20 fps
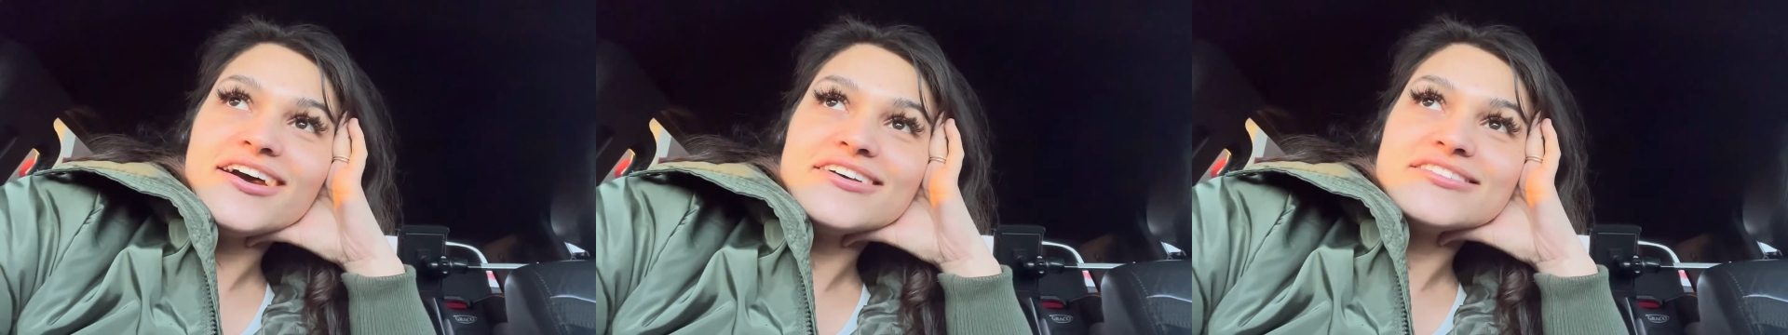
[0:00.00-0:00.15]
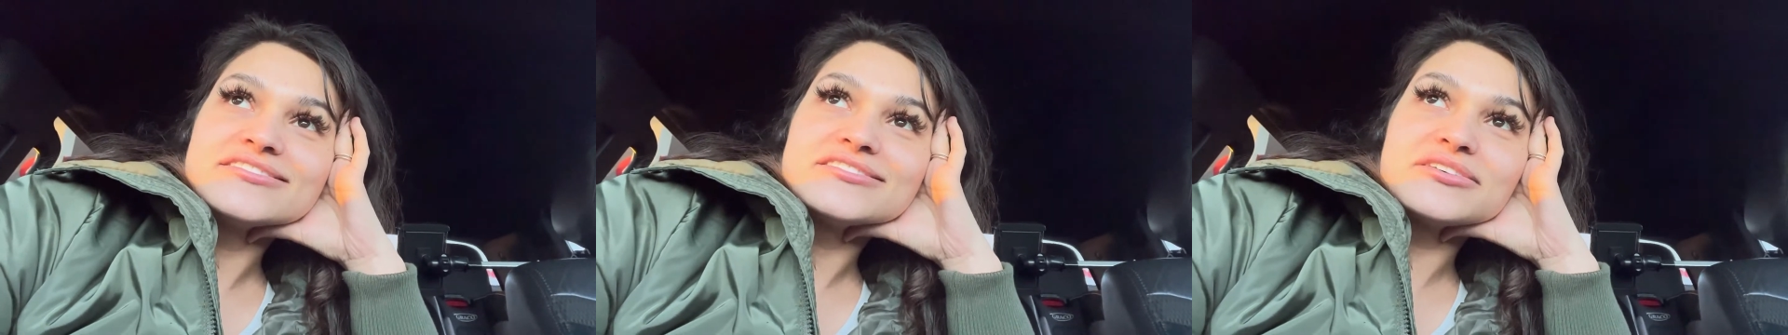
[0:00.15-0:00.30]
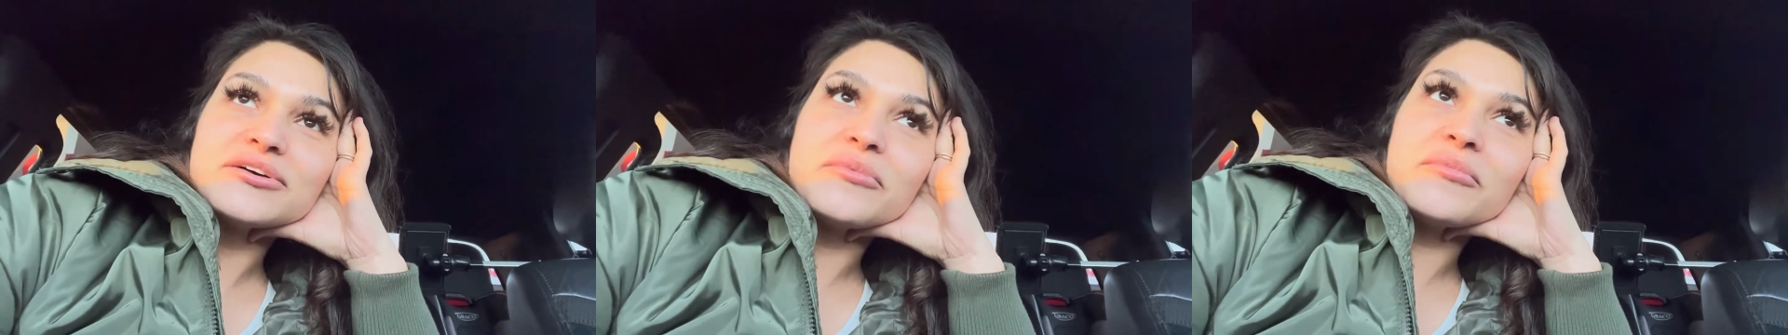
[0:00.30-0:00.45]

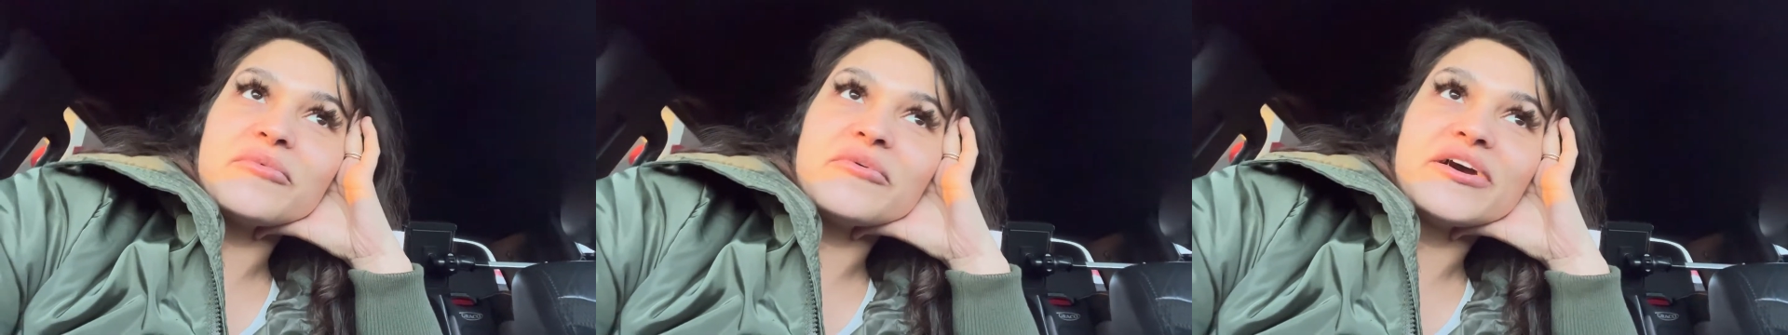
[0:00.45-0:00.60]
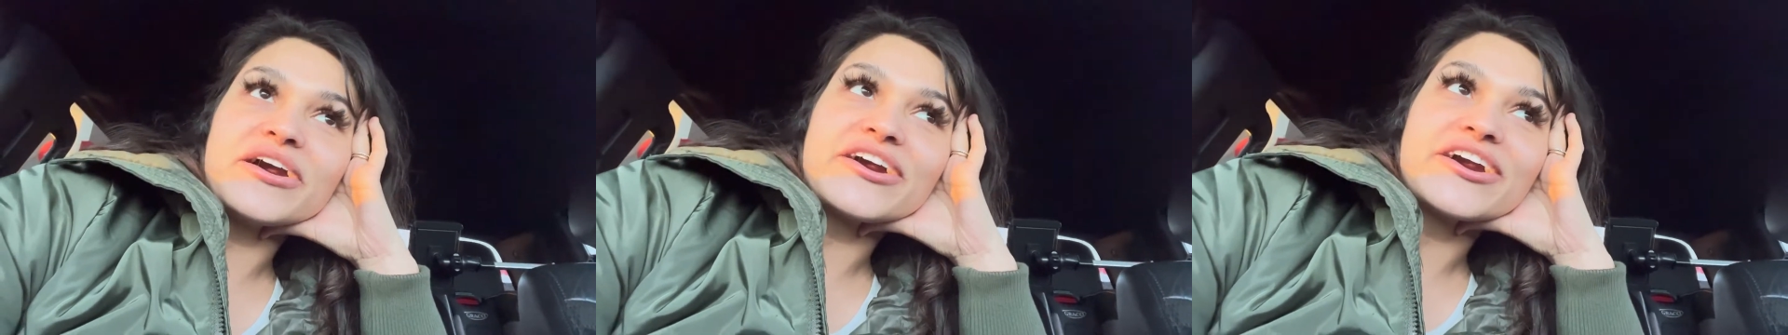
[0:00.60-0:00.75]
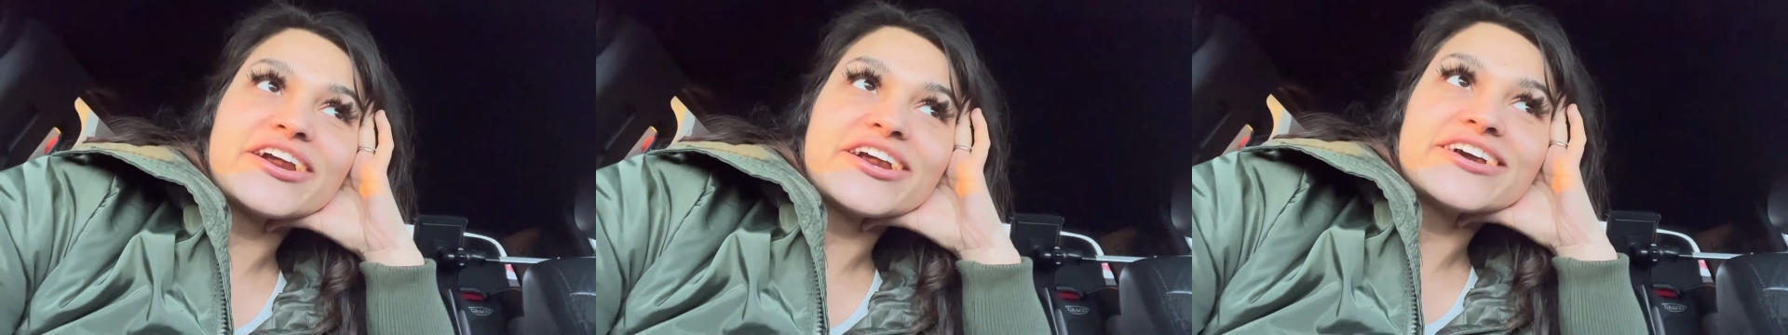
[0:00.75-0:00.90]
so I'm
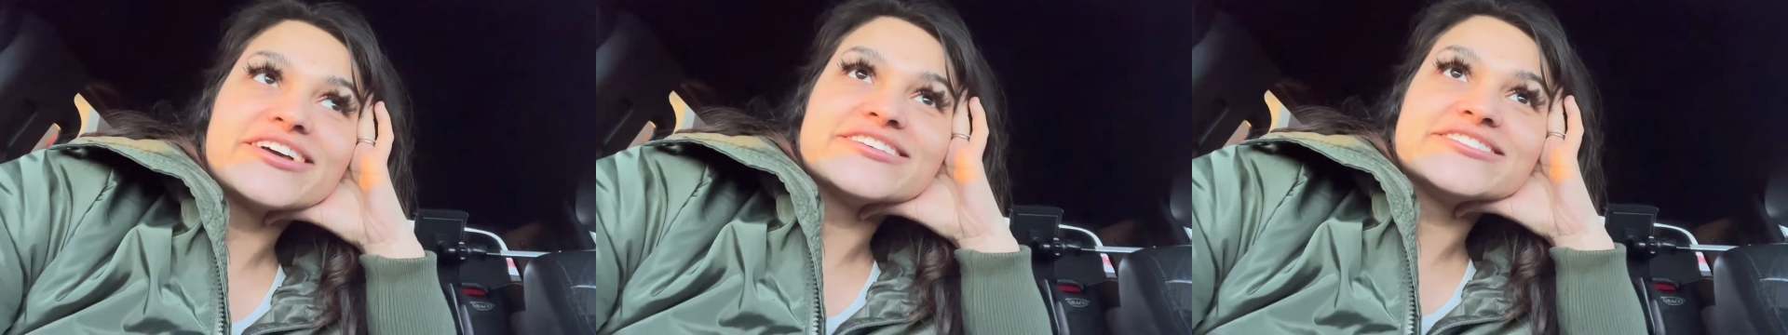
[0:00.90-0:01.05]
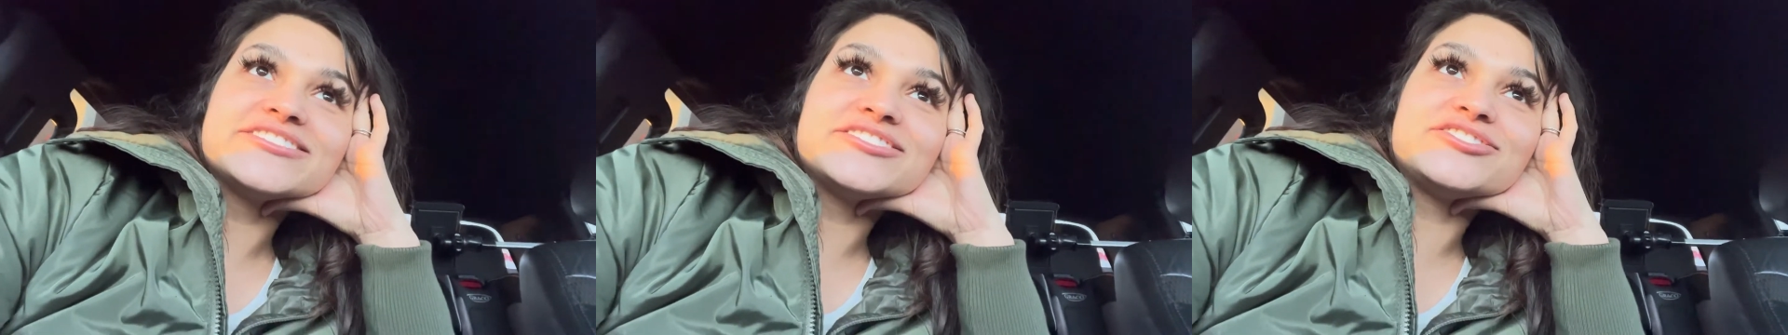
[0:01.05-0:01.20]
wearing this